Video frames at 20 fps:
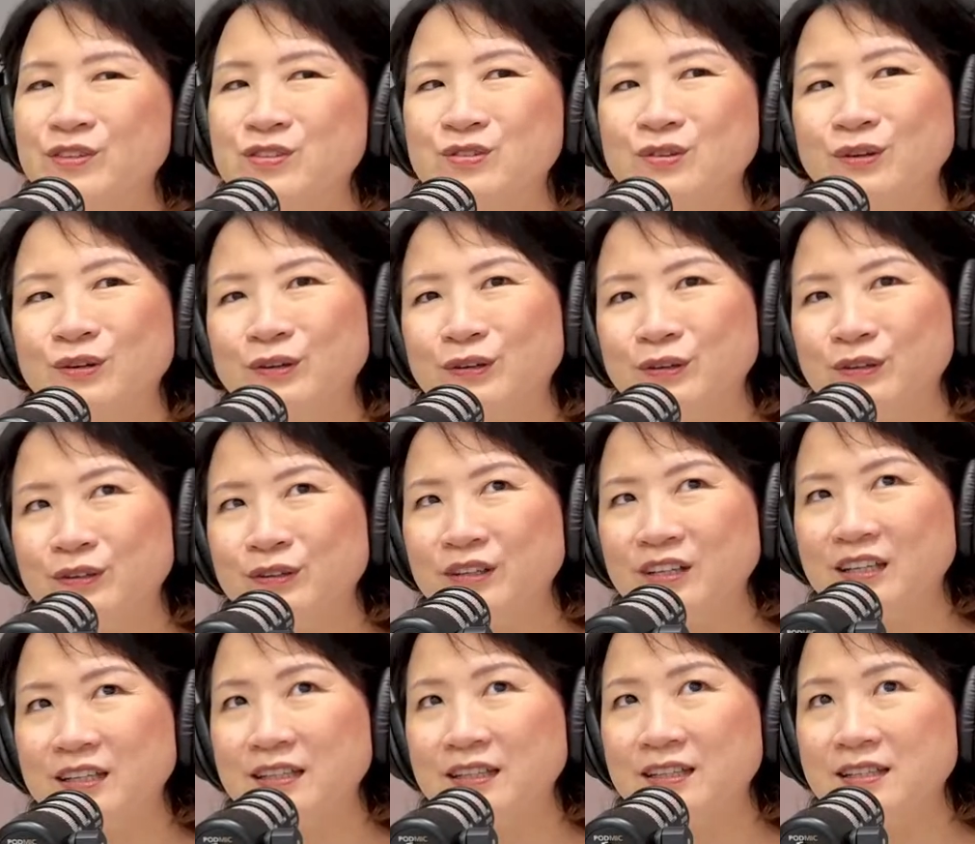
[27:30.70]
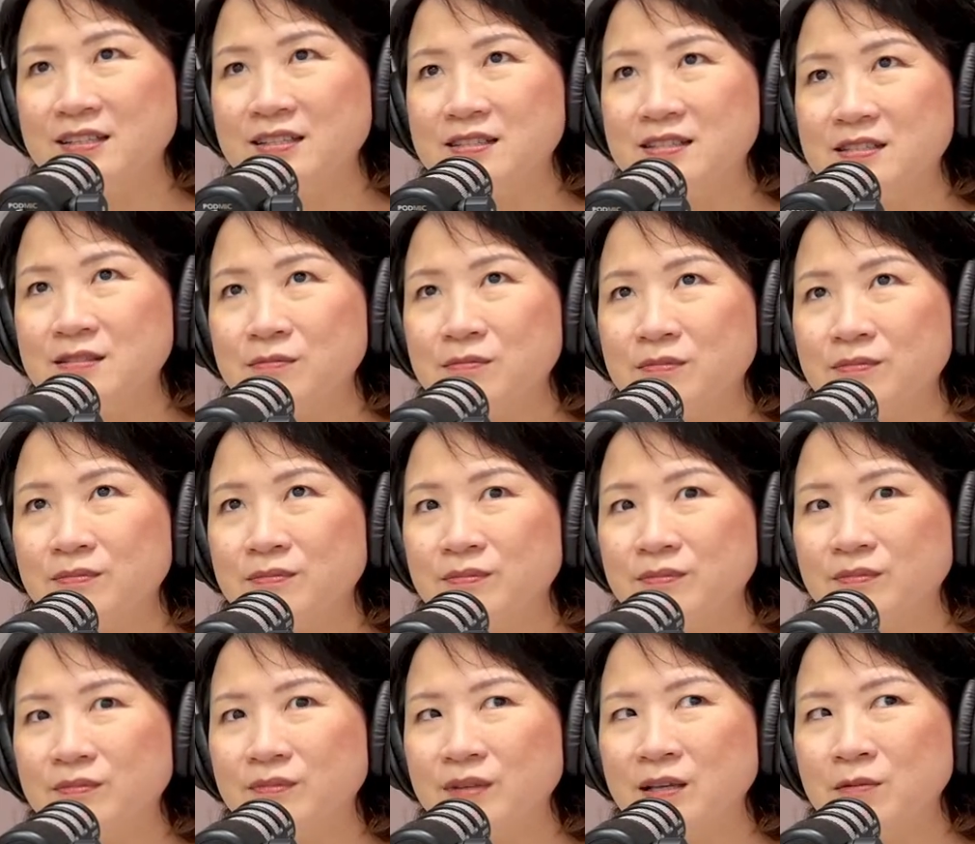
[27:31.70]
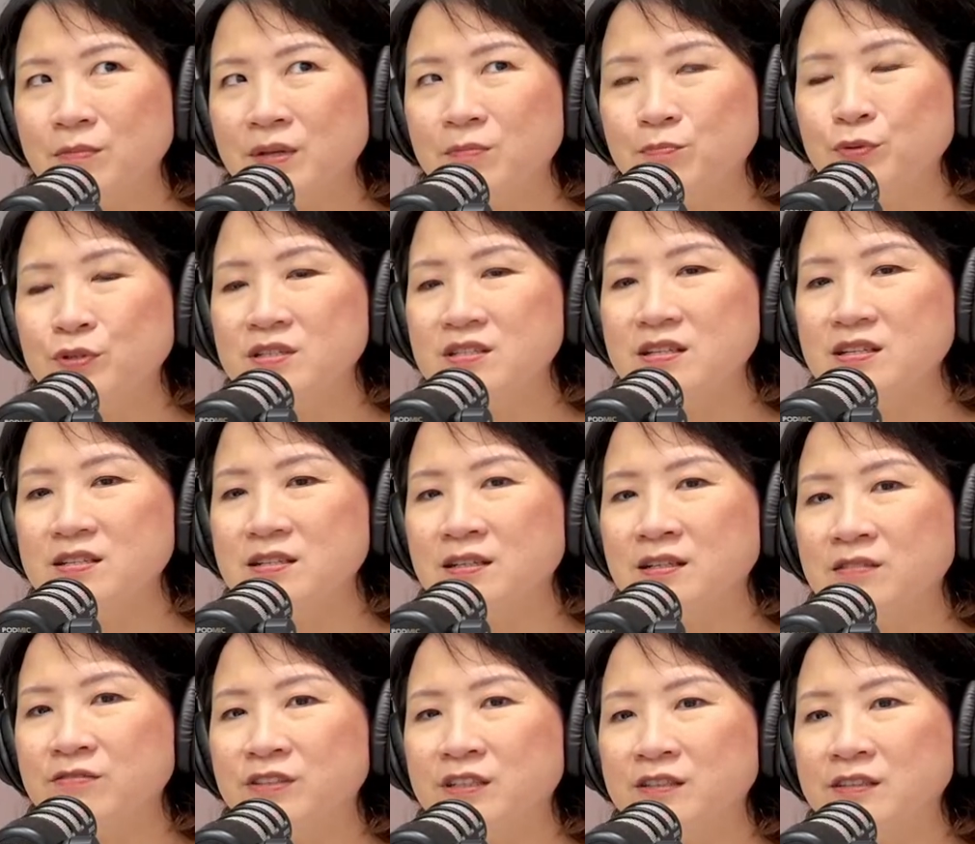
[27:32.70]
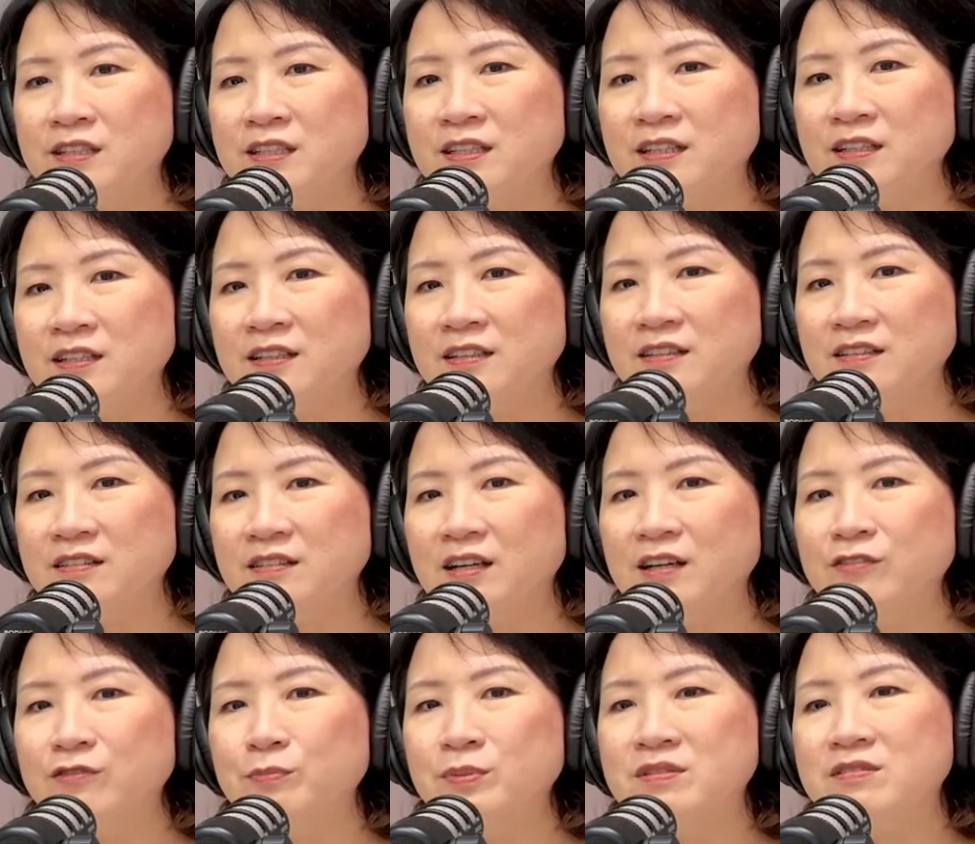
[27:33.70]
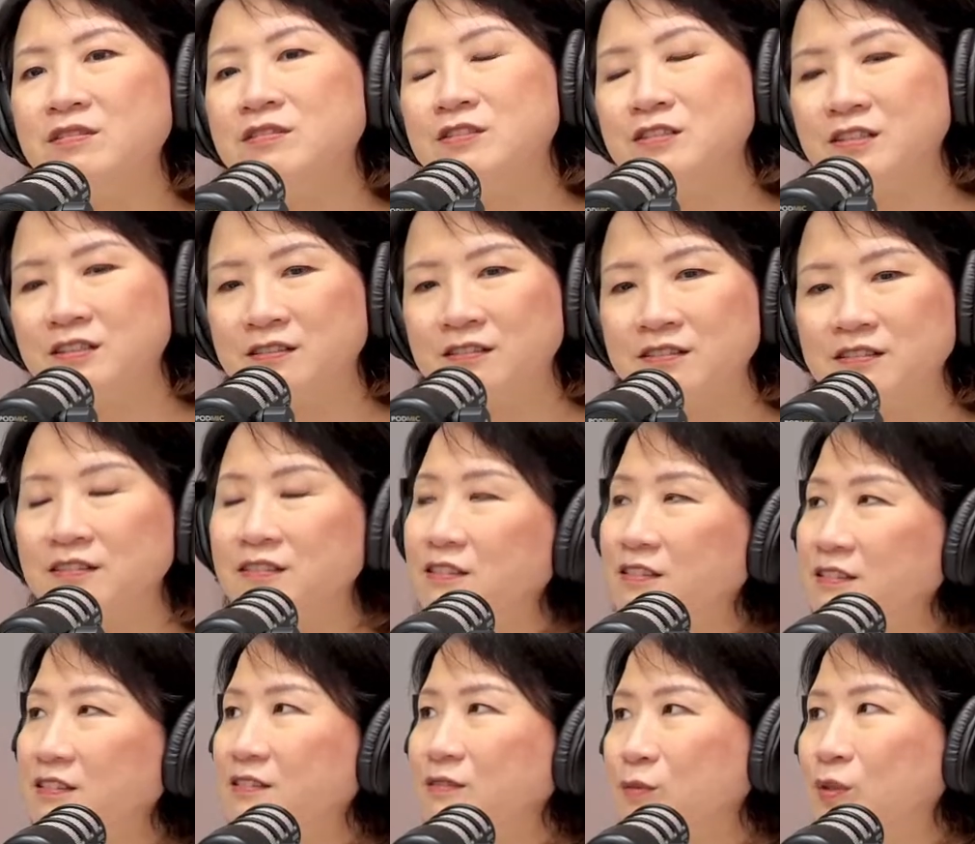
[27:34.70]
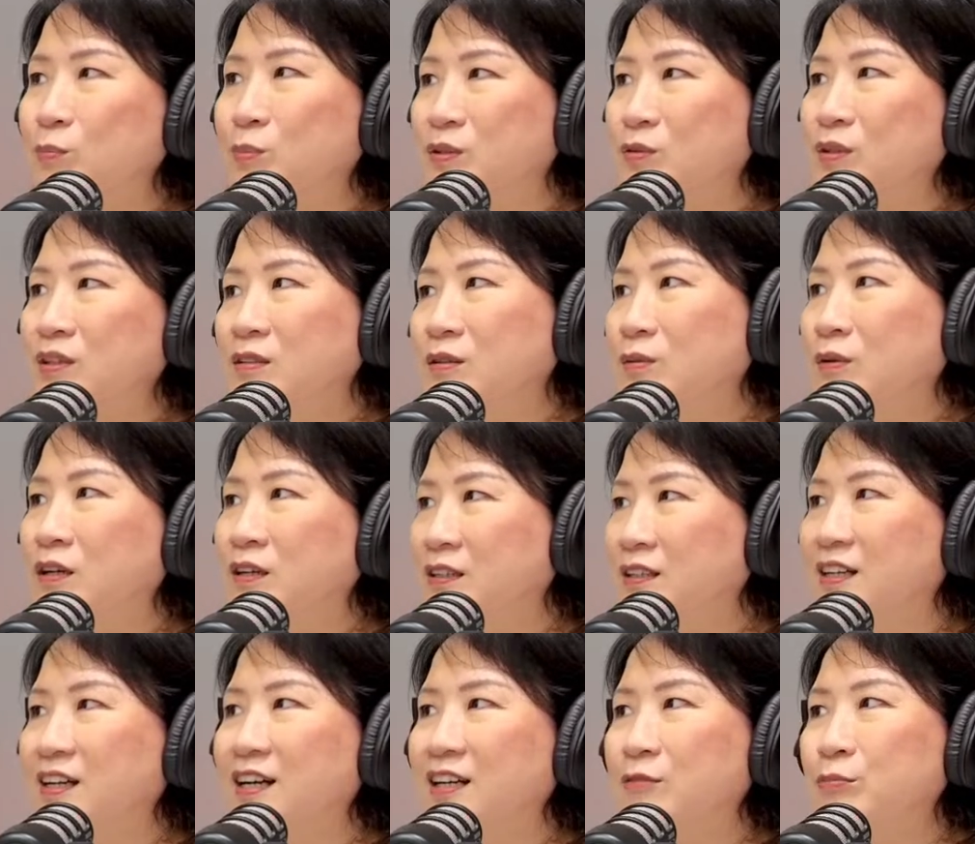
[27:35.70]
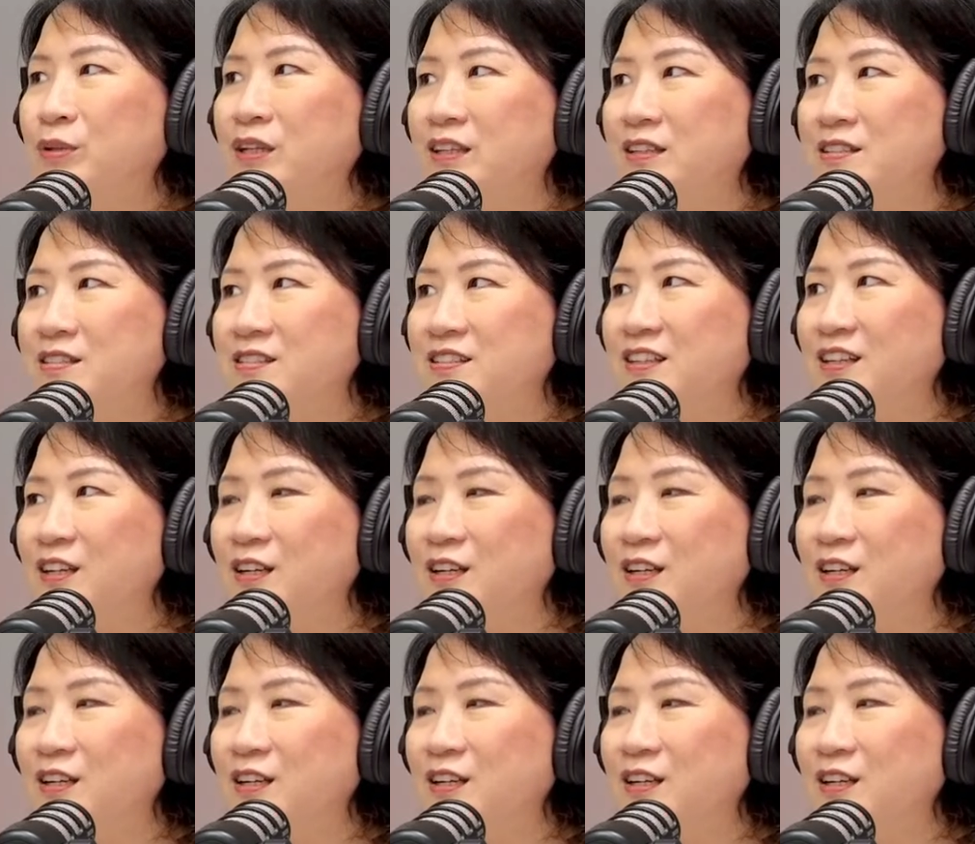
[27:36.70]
So it puts us in a very tough position. We're between a rock and a hard place.